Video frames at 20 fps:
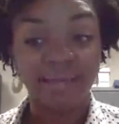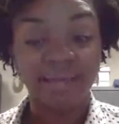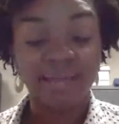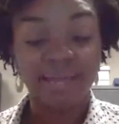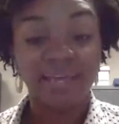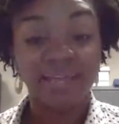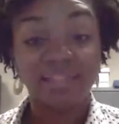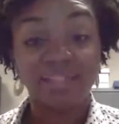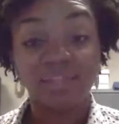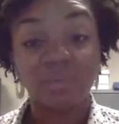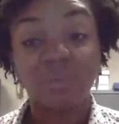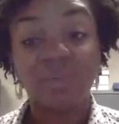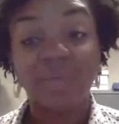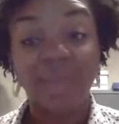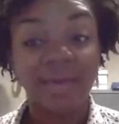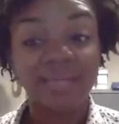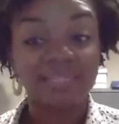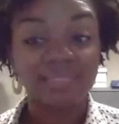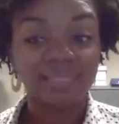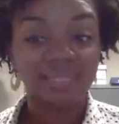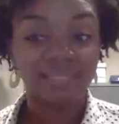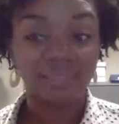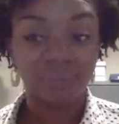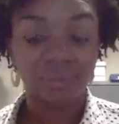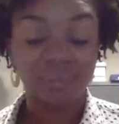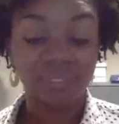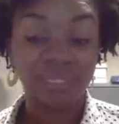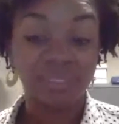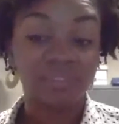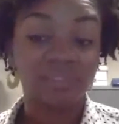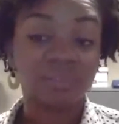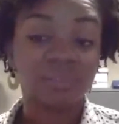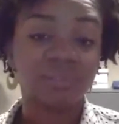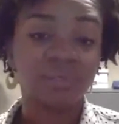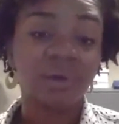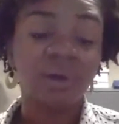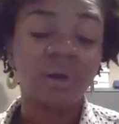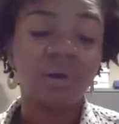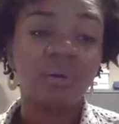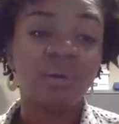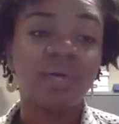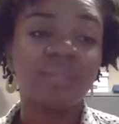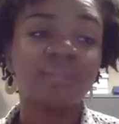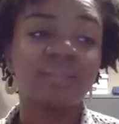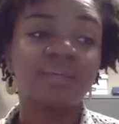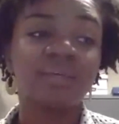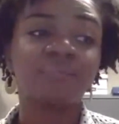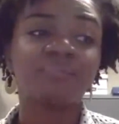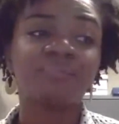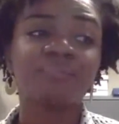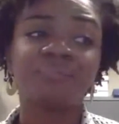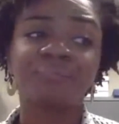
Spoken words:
And so we had to let those cases go. And then